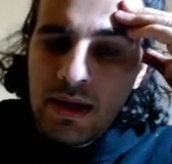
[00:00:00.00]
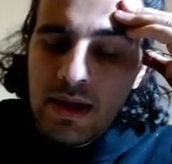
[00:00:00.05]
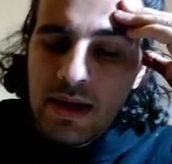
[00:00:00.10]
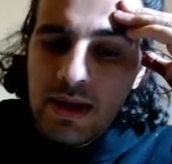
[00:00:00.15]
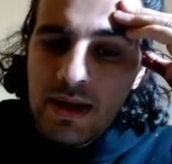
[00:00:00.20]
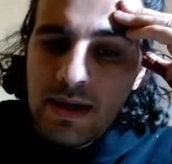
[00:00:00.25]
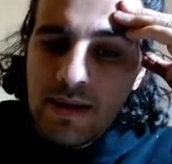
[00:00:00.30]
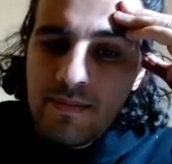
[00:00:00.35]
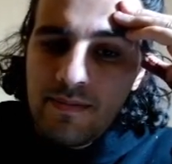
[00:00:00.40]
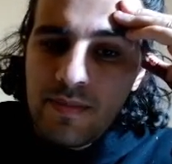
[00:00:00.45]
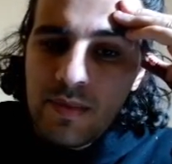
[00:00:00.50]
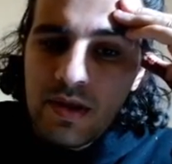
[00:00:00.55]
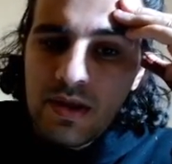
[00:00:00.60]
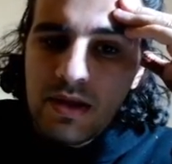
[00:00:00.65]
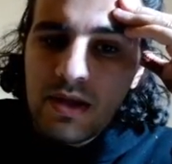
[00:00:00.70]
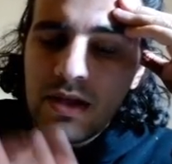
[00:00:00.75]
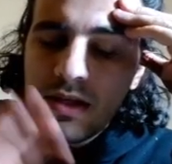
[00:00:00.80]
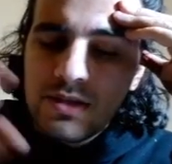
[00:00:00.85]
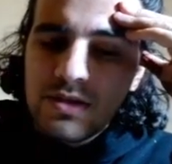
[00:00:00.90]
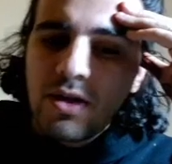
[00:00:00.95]
Um, and
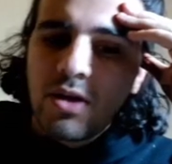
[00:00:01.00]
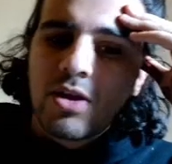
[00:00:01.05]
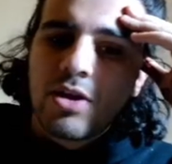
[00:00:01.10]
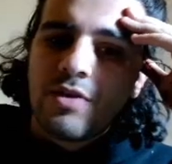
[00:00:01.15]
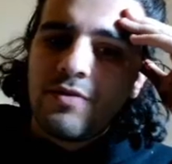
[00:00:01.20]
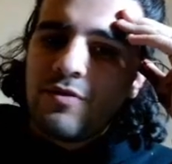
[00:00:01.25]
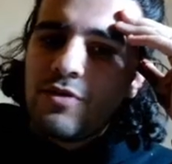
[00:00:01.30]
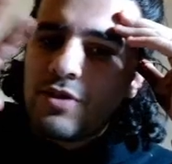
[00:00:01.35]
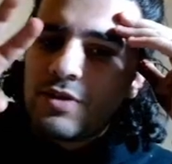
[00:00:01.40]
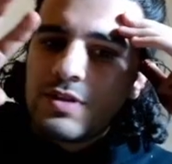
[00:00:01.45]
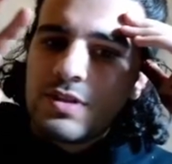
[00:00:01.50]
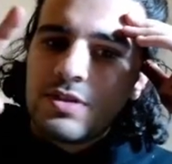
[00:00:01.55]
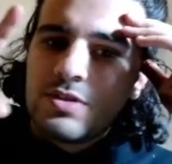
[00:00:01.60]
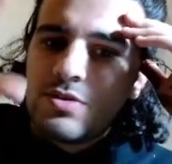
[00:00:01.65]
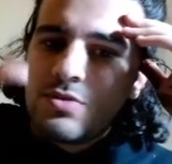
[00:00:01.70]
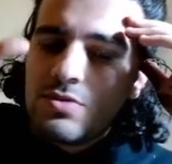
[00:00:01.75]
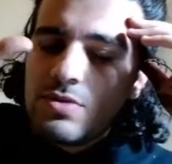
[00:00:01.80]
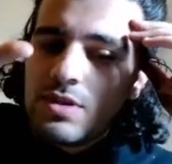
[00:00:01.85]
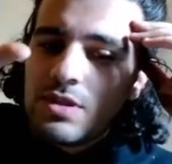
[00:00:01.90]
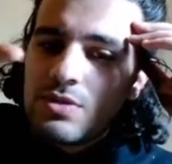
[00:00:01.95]
it's all converted
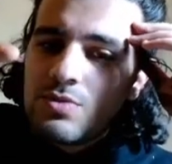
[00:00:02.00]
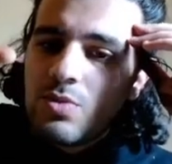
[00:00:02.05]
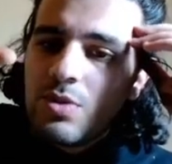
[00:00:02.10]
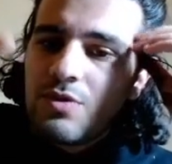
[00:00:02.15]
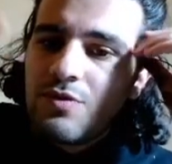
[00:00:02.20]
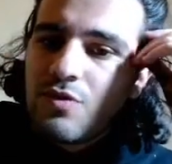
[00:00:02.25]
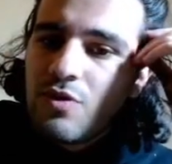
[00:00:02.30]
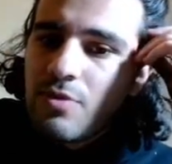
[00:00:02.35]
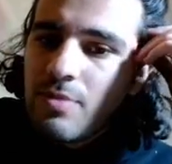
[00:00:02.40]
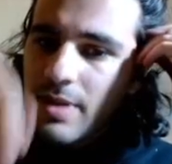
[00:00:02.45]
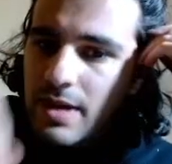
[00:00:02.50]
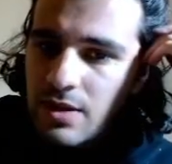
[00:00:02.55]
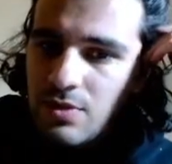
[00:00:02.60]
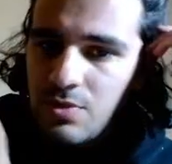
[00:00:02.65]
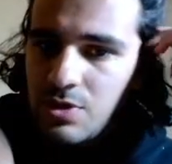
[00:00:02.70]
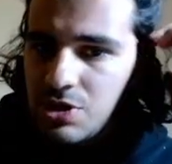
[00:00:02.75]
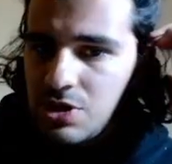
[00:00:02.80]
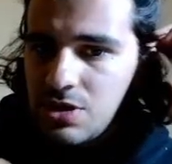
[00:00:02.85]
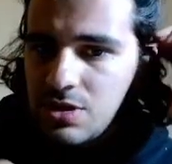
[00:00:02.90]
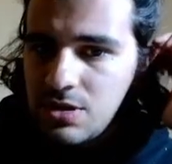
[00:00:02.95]
to this one format,
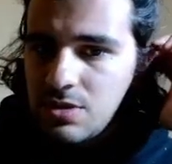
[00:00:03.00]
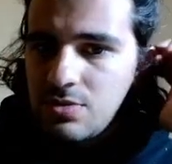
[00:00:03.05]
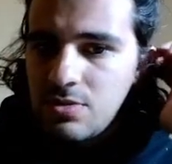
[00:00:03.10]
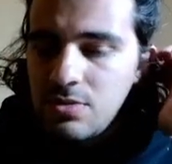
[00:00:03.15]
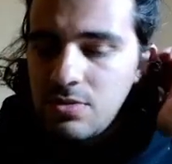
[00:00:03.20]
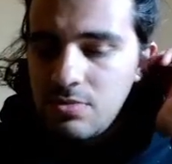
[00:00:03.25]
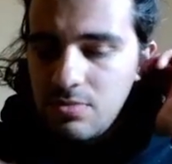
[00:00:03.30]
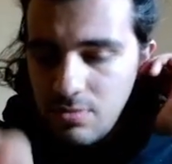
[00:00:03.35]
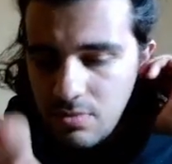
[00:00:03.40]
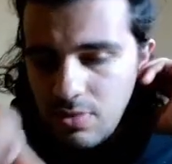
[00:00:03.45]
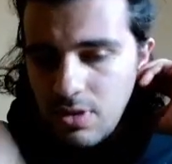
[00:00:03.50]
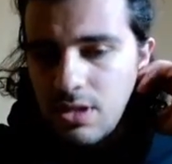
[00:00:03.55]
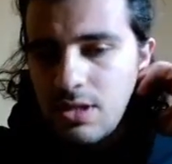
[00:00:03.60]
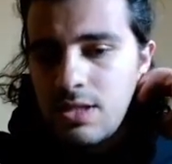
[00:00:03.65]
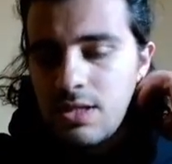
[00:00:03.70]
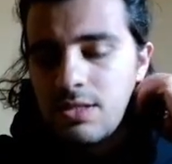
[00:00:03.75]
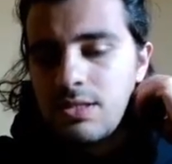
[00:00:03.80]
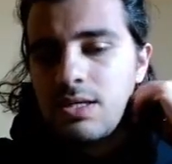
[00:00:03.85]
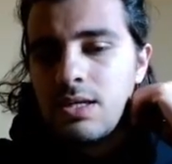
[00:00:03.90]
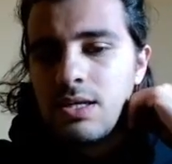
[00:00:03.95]
which is but
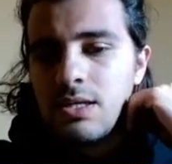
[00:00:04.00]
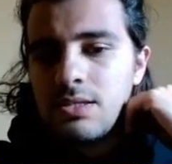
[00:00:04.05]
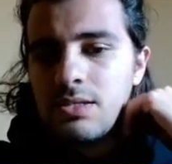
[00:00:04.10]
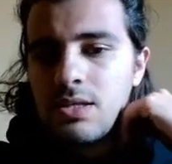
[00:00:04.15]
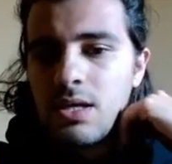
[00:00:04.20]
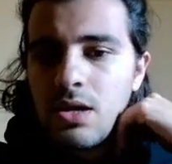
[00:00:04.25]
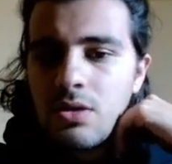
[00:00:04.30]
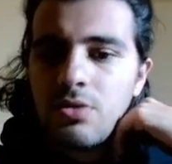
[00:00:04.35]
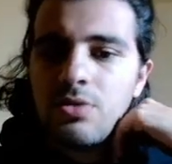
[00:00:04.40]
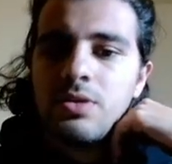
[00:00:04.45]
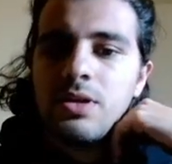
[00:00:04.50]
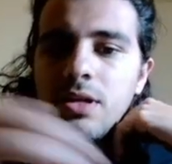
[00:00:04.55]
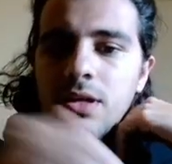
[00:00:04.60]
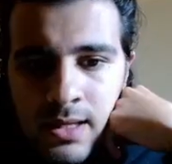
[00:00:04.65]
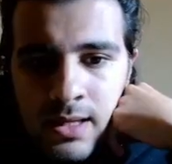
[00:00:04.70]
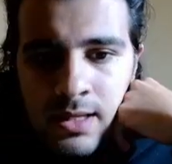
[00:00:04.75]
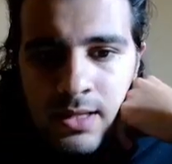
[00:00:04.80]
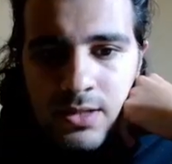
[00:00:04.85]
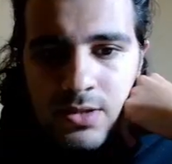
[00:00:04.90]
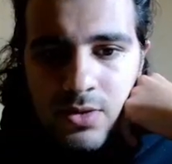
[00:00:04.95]
this thing is downloading.
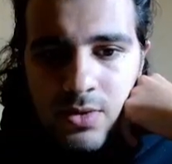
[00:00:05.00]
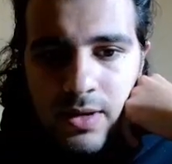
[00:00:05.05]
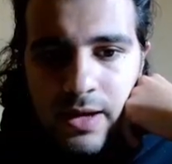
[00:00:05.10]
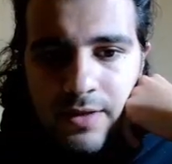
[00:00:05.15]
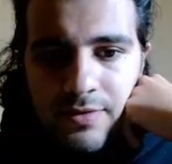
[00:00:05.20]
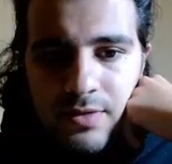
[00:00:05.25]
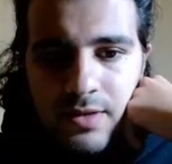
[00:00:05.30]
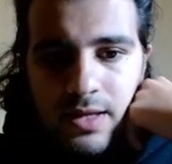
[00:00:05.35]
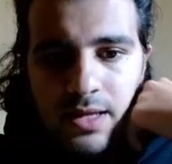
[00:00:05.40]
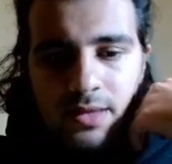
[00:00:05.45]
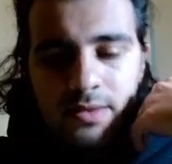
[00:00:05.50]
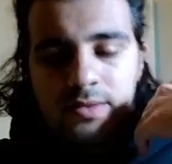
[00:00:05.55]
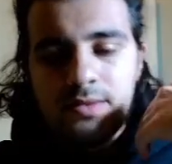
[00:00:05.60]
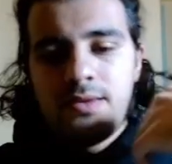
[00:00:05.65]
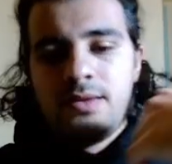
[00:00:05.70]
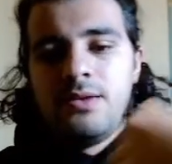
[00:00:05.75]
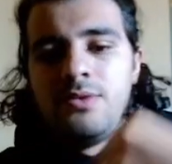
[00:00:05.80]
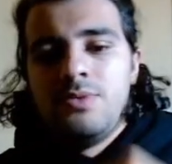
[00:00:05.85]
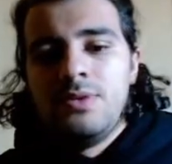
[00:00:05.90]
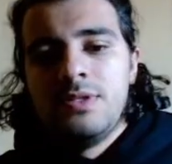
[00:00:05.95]
So after that,
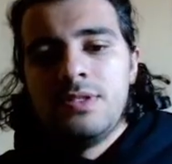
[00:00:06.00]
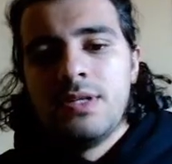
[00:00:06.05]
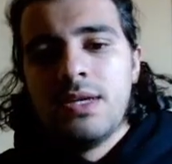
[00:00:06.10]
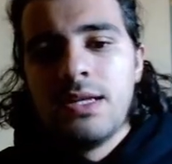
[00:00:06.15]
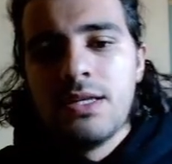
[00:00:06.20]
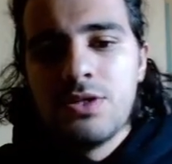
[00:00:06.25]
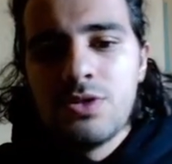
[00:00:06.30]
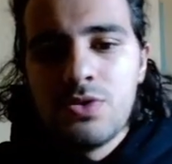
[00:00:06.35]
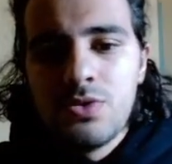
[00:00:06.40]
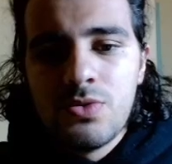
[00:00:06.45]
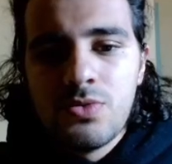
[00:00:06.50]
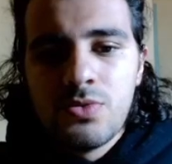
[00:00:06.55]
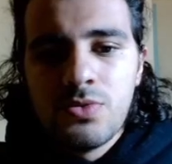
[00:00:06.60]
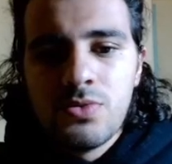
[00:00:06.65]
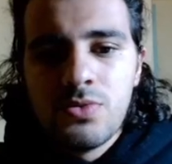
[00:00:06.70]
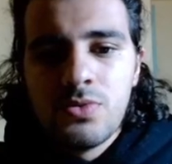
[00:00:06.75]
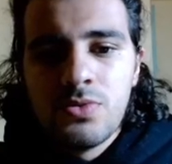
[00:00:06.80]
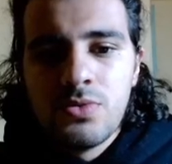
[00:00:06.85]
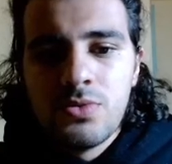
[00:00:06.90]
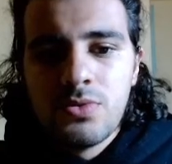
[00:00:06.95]
we set it
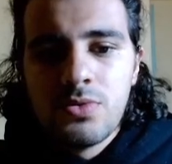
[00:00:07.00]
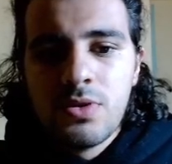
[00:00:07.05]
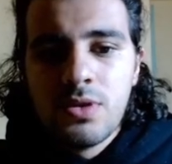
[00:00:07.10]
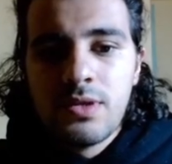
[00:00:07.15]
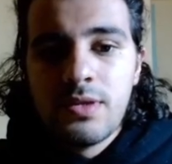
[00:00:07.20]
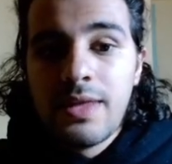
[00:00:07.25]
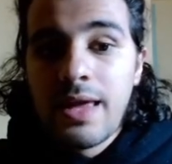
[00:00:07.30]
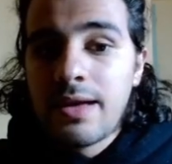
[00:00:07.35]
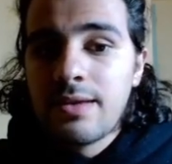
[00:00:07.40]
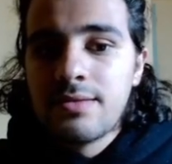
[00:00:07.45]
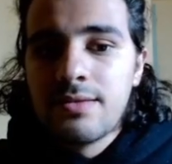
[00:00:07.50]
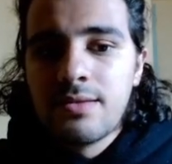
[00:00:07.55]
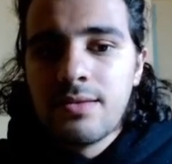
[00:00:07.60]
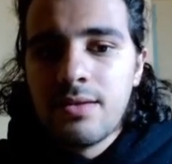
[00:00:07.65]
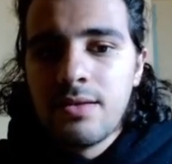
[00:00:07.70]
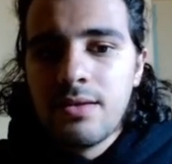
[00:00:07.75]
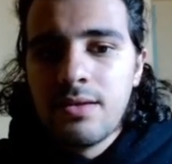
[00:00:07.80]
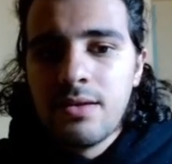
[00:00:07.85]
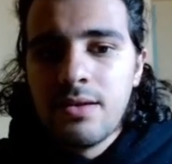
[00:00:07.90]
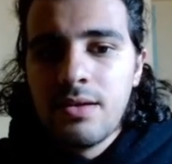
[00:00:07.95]
to the text
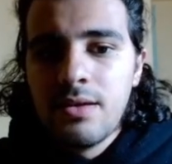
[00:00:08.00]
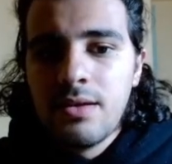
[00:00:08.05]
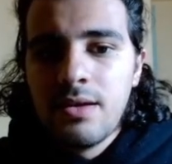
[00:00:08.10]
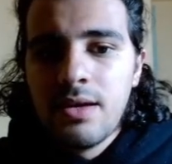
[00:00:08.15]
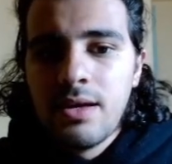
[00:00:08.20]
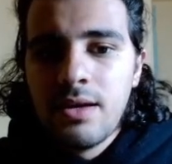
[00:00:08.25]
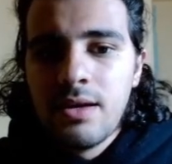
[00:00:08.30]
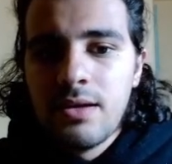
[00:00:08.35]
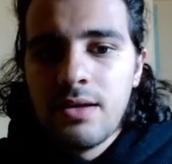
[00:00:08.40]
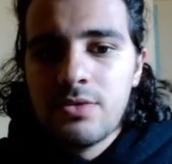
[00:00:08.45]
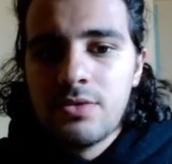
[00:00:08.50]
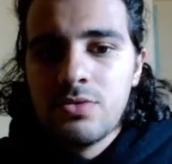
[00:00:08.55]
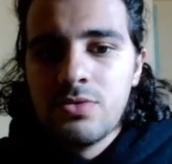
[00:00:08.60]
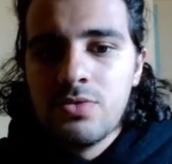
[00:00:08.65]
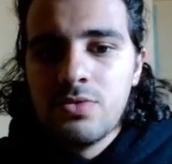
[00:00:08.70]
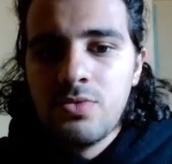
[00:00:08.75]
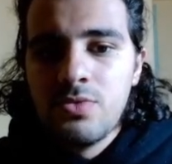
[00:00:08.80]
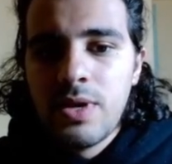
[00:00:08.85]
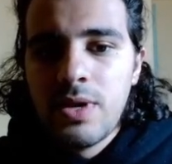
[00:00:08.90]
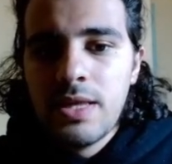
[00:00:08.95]
uh,
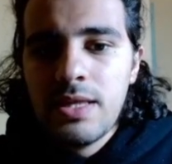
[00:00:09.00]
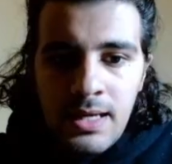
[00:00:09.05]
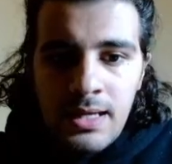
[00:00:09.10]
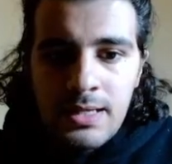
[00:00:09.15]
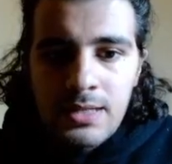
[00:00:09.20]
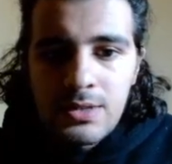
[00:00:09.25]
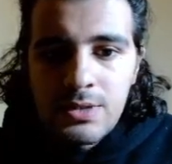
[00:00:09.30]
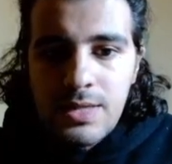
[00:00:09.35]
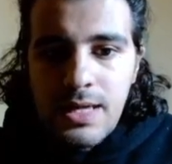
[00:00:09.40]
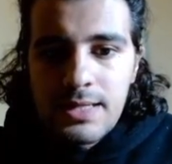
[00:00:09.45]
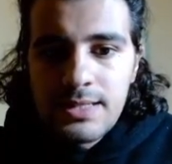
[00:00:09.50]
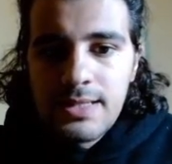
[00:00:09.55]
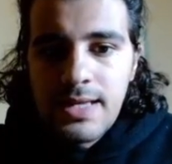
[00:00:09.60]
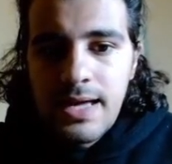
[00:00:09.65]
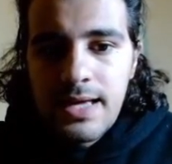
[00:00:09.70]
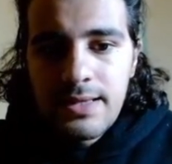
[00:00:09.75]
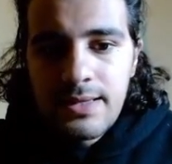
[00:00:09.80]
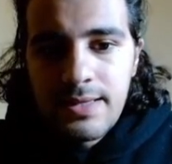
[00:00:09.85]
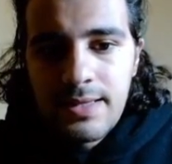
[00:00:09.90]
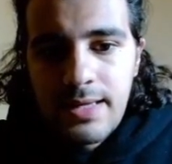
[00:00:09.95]
to ready. So that's
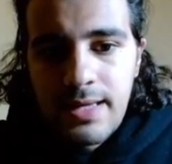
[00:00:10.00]
that.